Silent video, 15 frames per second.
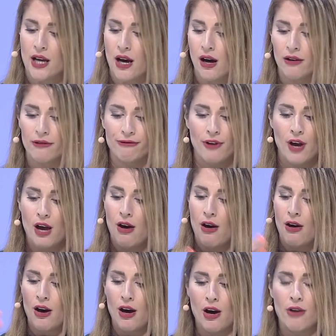of
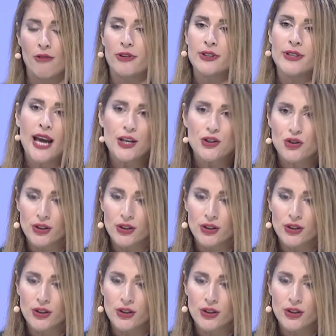the natural